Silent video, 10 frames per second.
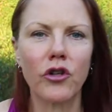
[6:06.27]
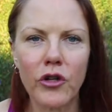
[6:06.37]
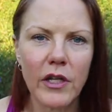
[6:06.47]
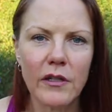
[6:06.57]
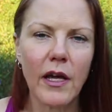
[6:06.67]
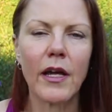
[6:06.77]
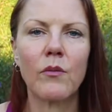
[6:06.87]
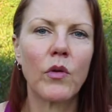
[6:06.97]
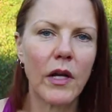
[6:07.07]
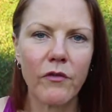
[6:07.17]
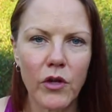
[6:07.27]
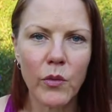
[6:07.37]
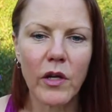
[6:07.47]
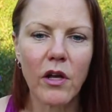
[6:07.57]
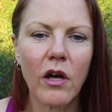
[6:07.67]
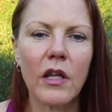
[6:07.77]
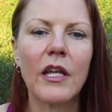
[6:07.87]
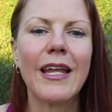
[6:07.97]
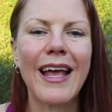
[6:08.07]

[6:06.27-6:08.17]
learning time, whatever you want to call it.